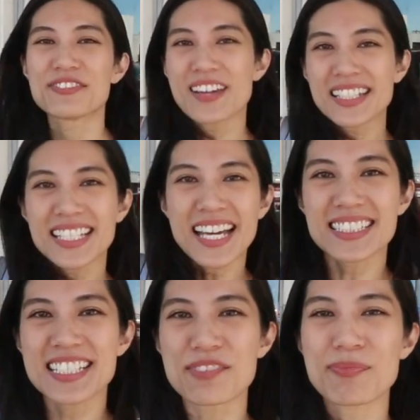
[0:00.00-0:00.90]
a
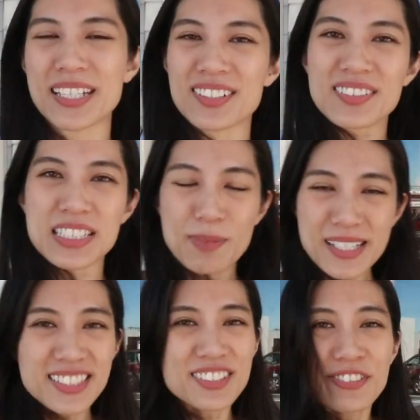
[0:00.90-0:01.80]
fantastic meal. This
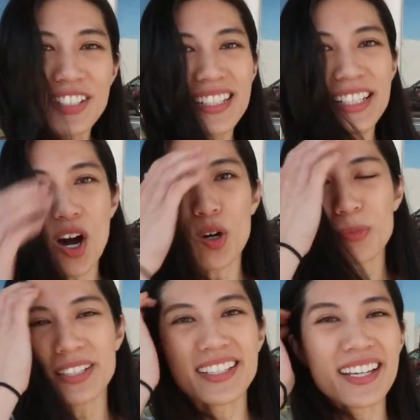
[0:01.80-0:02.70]
place is really
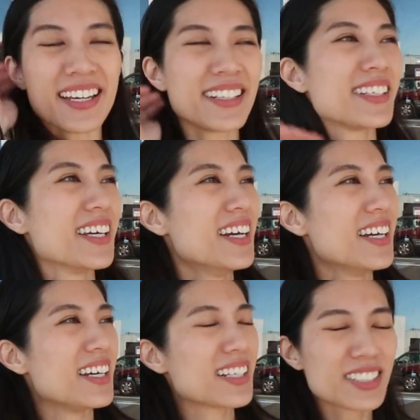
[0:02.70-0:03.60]
homely and
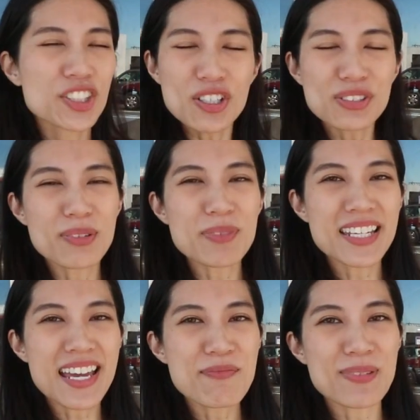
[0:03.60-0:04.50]
it shows from the
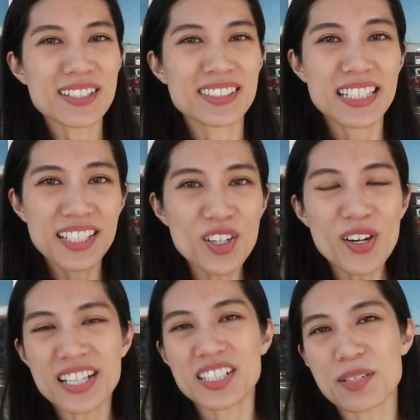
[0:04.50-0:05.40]
name because
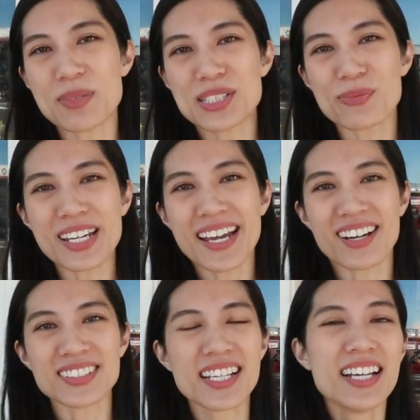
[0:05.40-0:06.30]
Iko actually means one
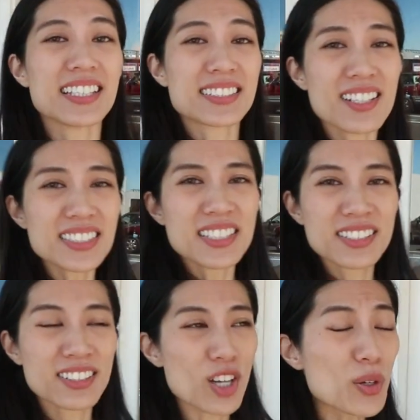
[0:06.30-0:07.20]
house. There's lots of
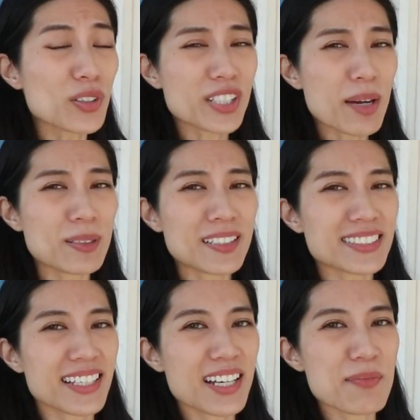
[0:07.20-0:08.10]
local
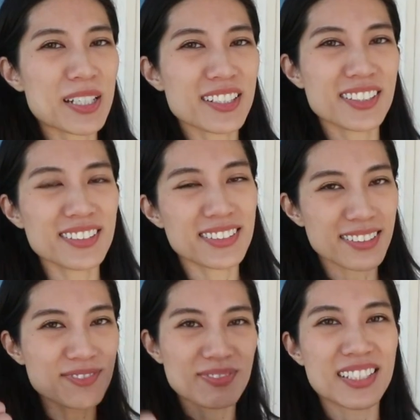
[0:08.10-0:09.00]
Japanese that come here too, so
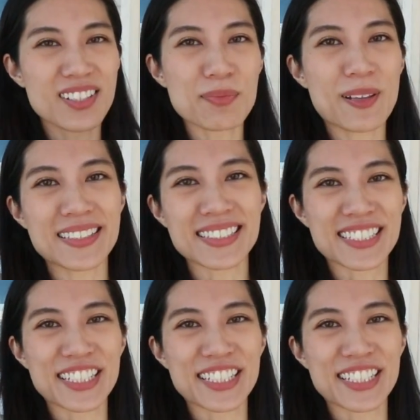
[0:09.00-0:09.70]
you know the place is